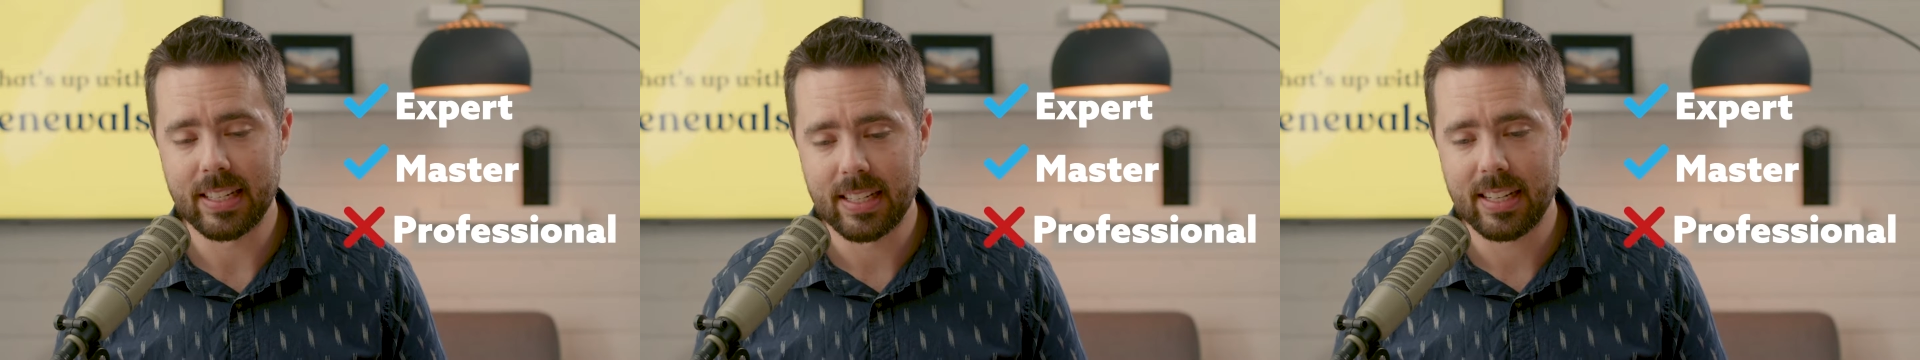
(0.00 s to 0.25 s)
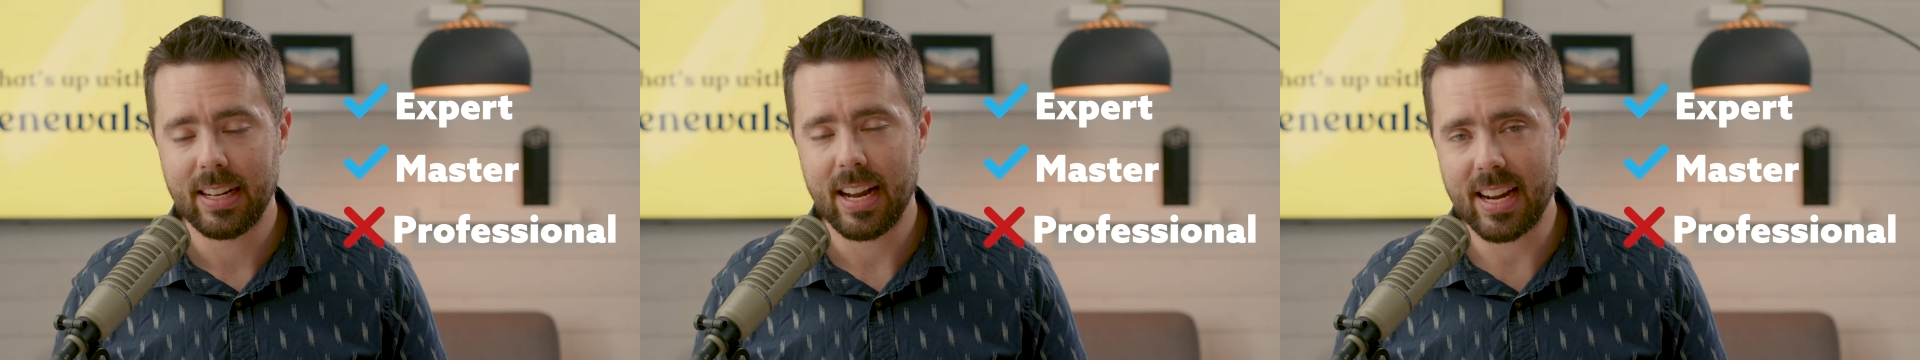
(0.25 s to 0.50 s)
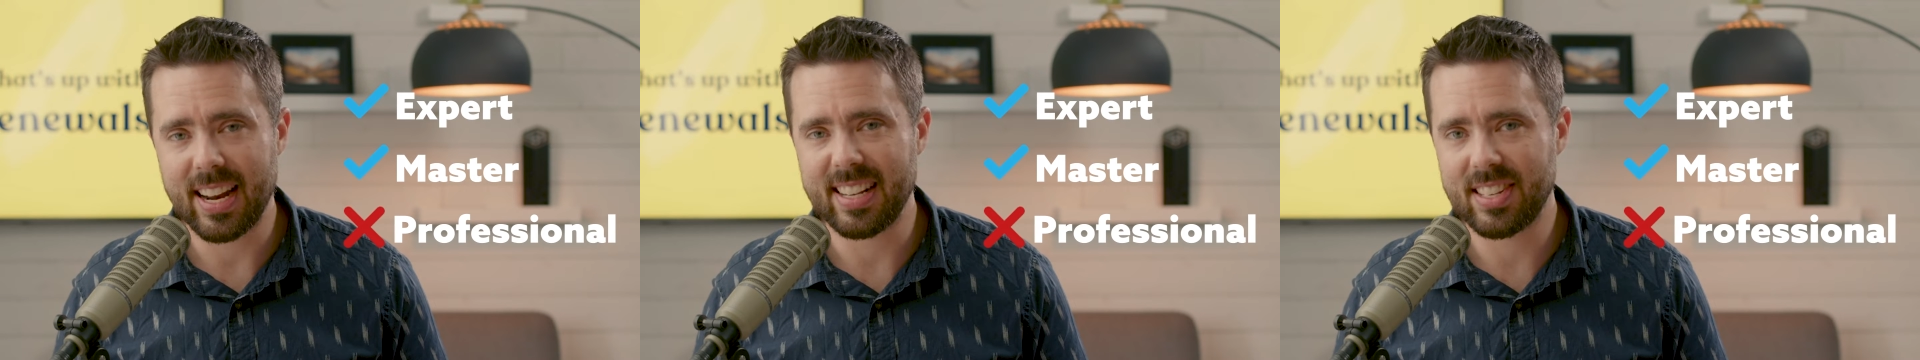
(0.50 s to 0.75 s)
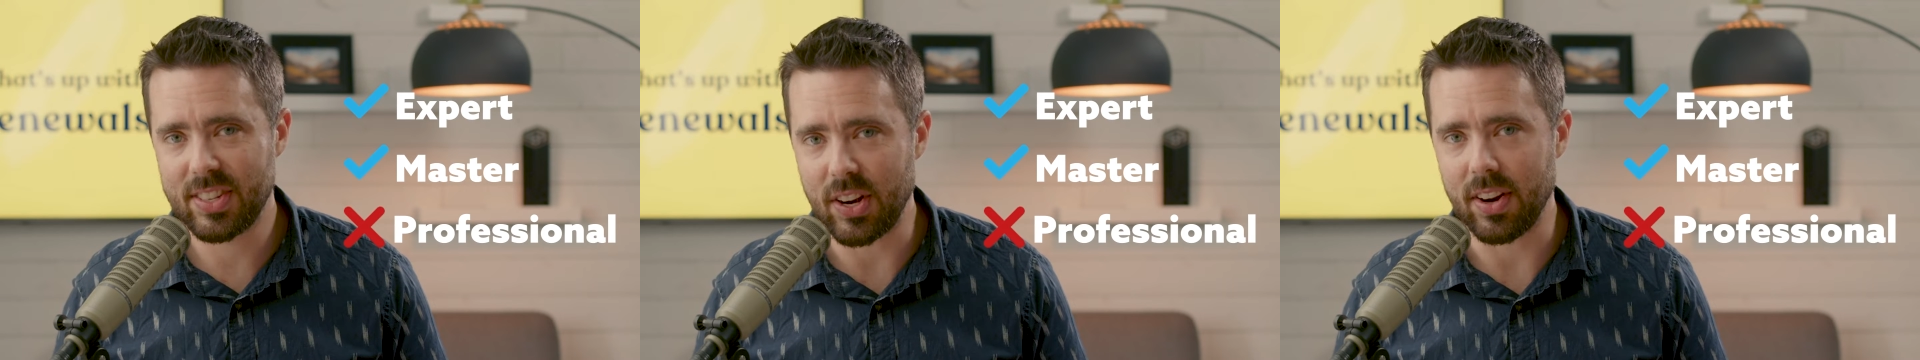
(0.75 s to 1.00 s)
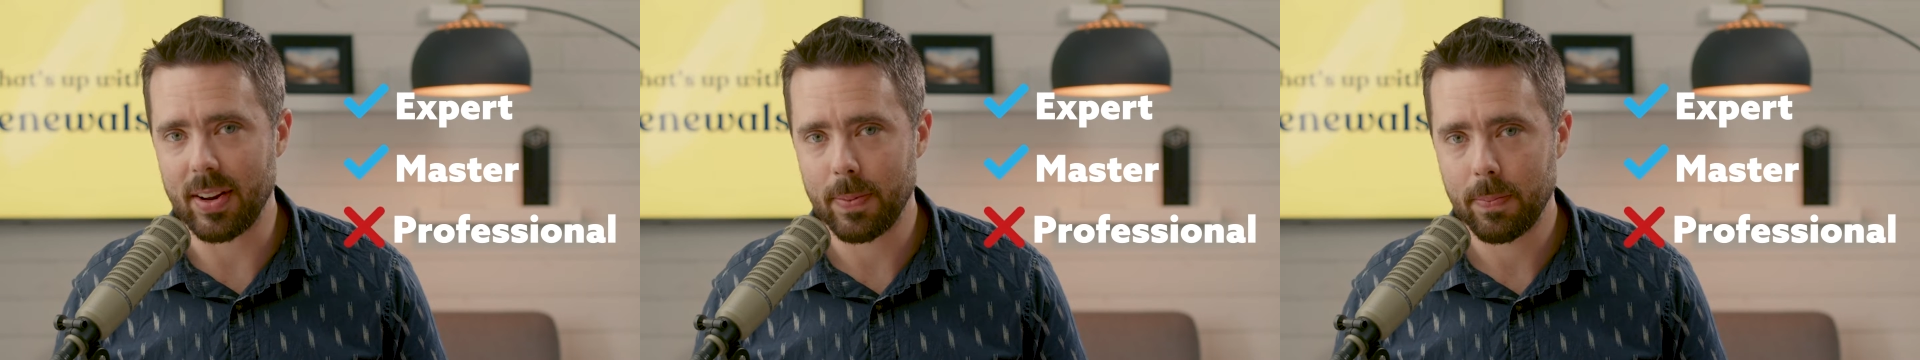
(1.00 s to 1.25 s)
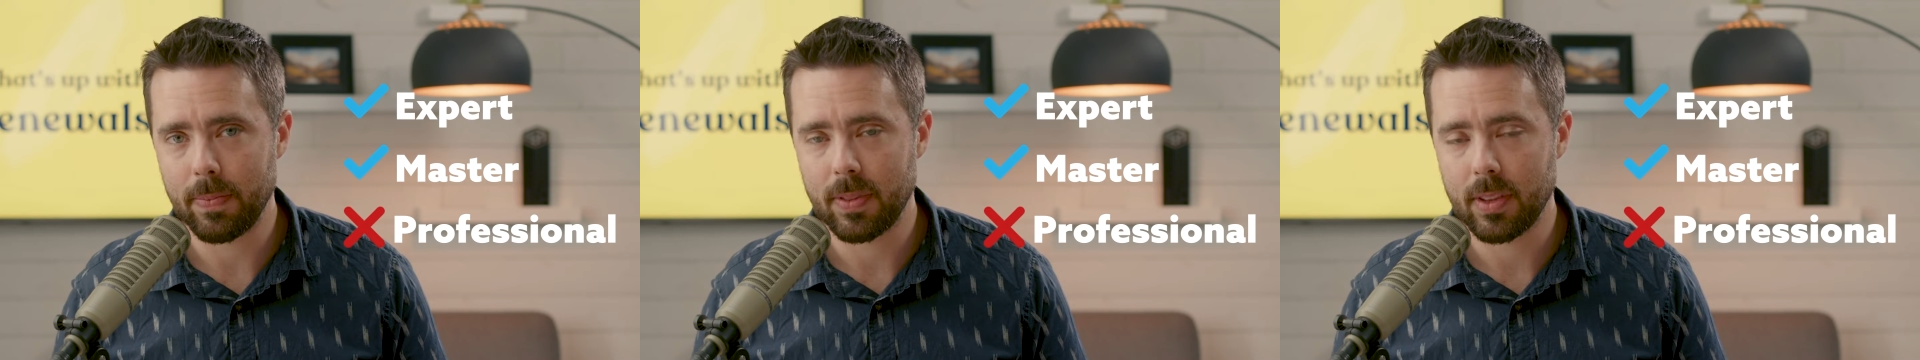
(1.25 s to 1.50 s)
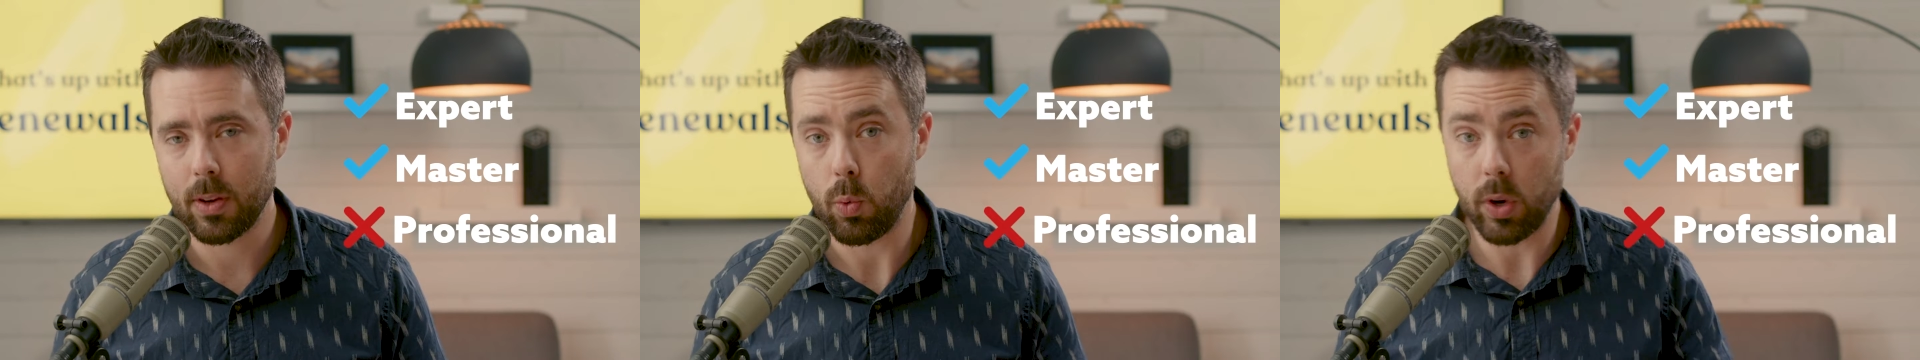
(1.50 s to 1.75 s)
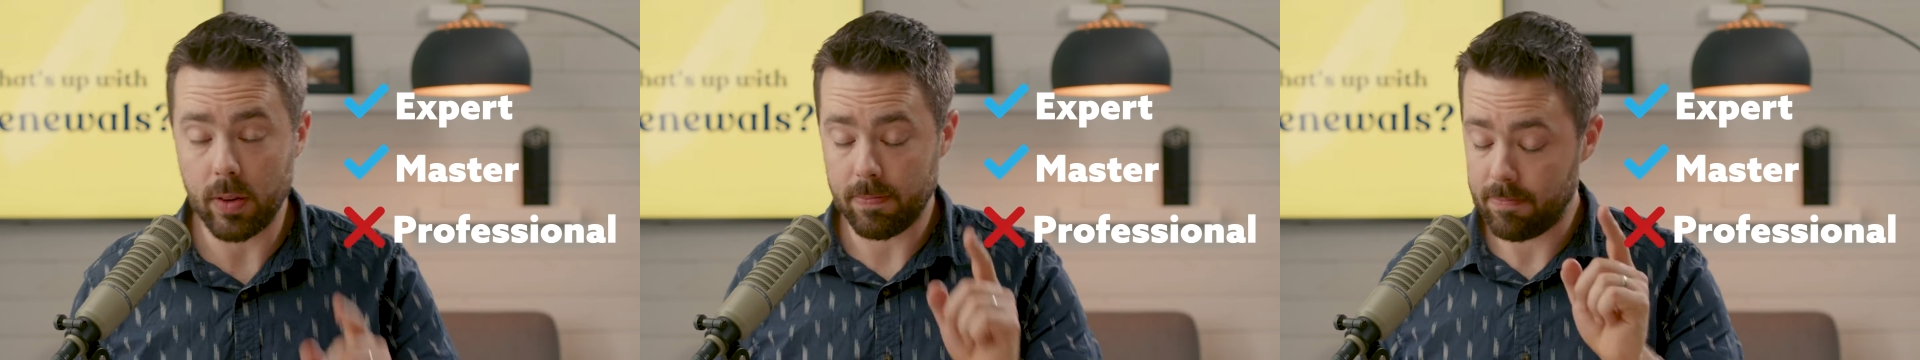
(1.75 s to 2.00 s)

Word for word: That kind of stunk. Well,